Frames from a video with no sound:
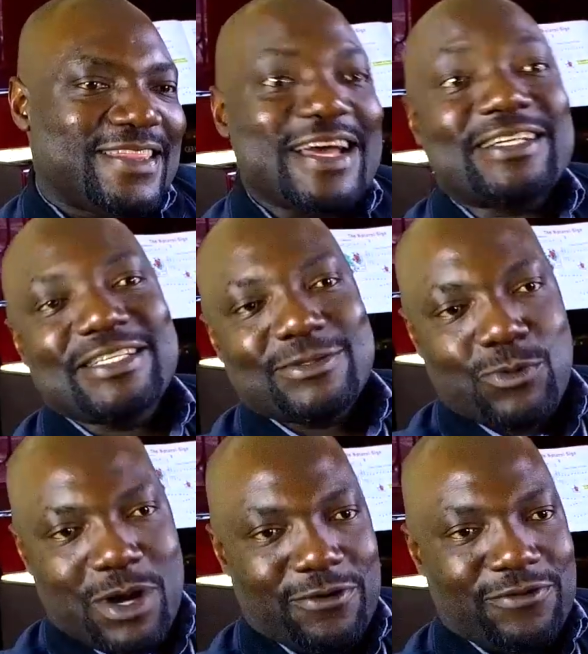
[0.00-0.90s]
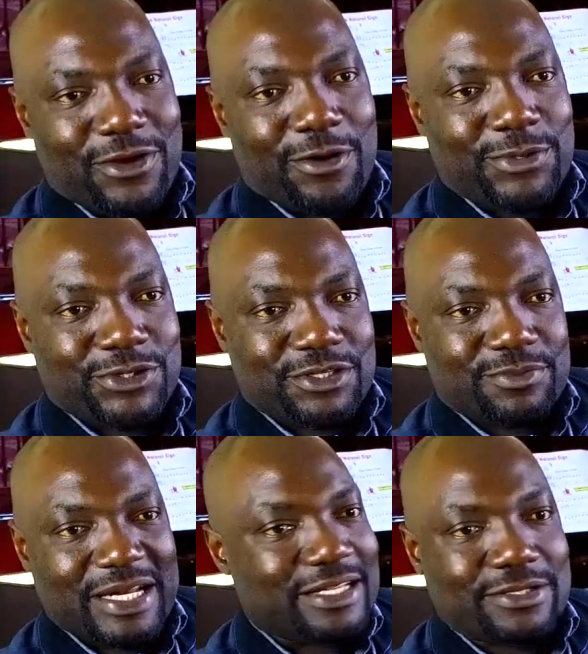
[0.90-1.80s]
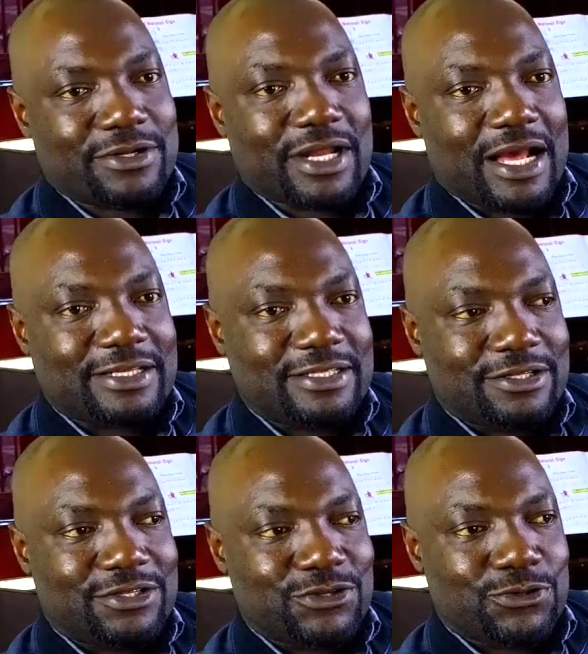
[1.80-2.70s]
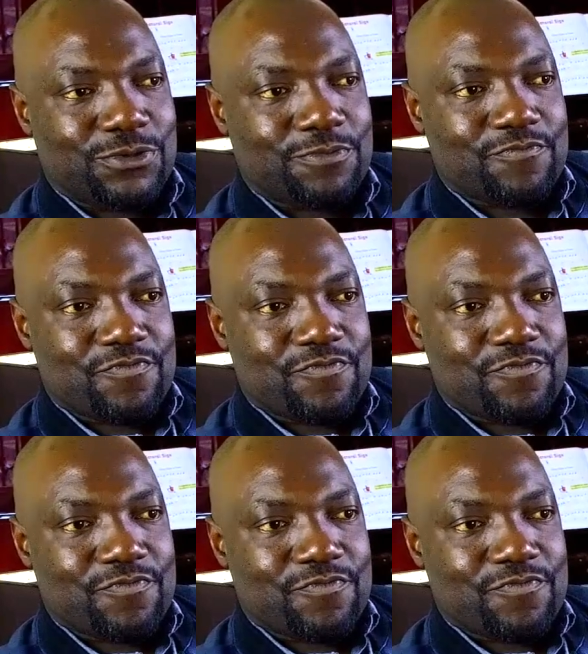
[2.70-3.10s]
That is one of the options, but it's not cast in stone.